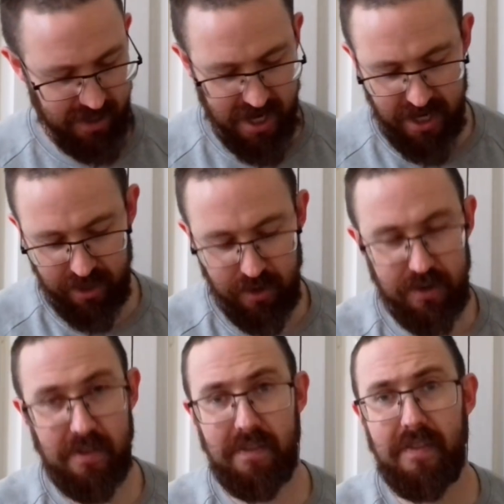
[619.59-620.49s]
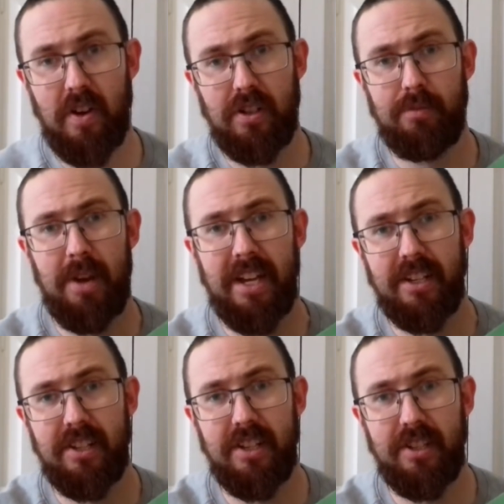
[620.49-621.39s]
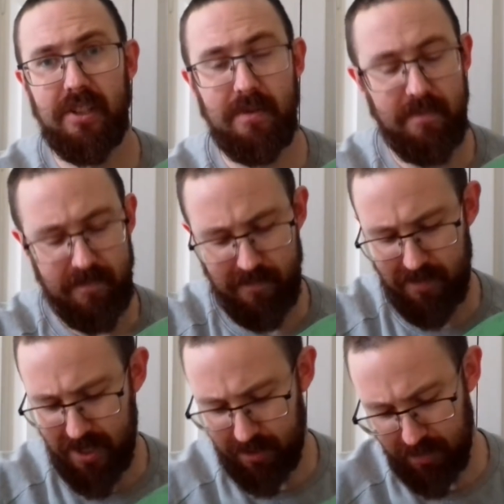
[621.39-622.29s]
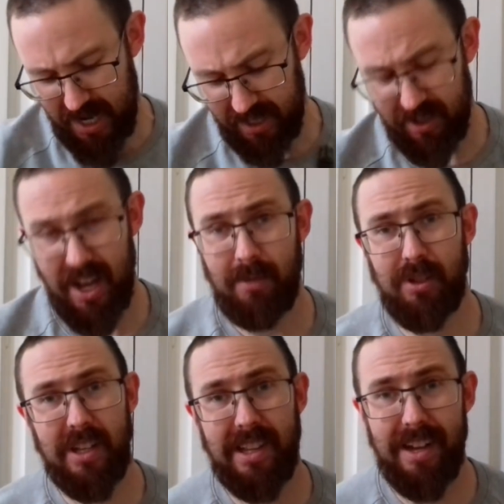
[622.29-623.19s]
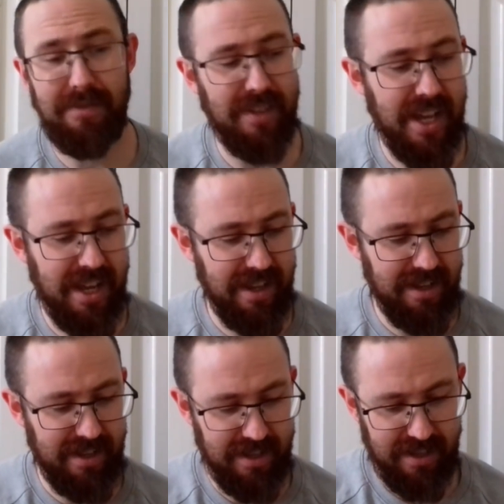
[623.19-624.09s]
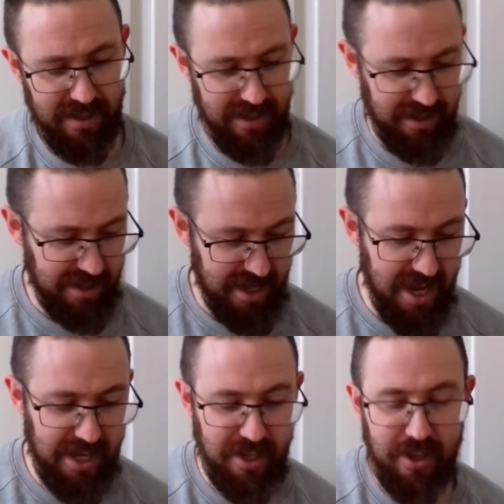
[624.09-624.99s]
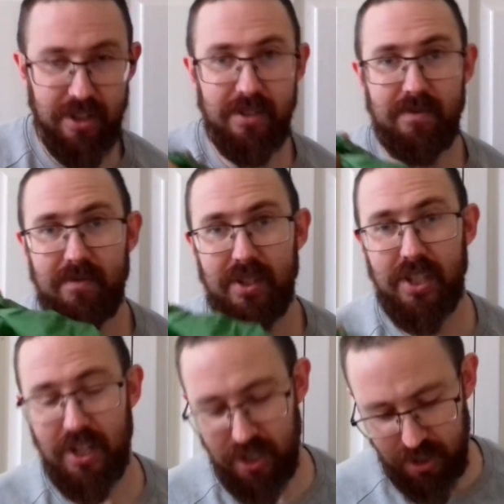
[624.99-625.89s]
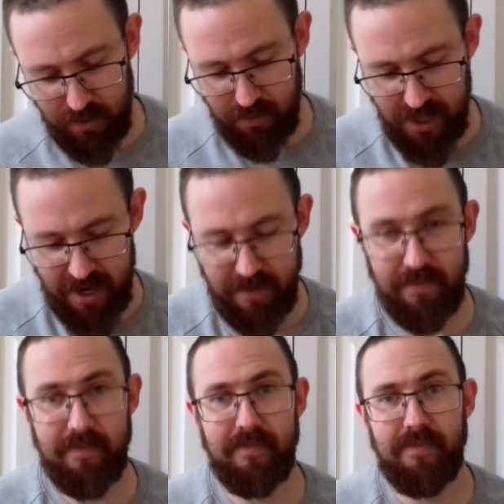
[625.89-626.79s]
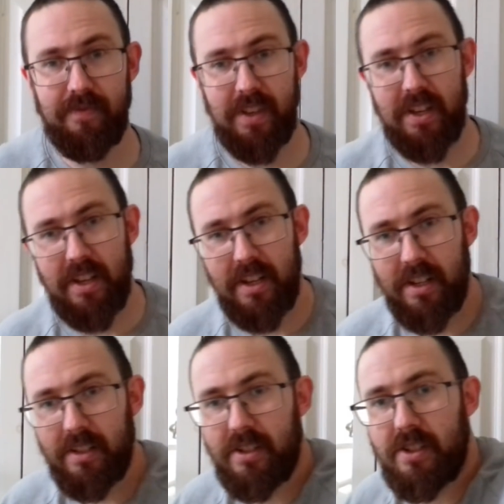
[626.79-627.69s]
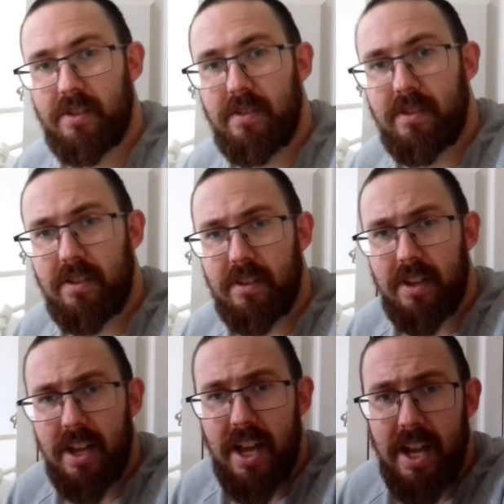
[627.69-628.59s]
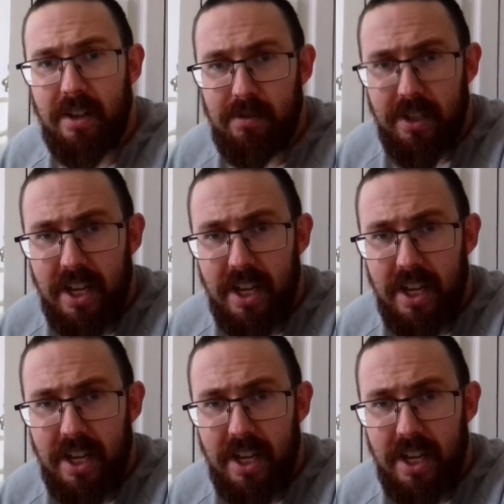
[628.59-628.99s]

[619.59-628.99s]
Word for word: yeah good fast pack system with these bags I absolutely love that and you can cinch it all down just angle the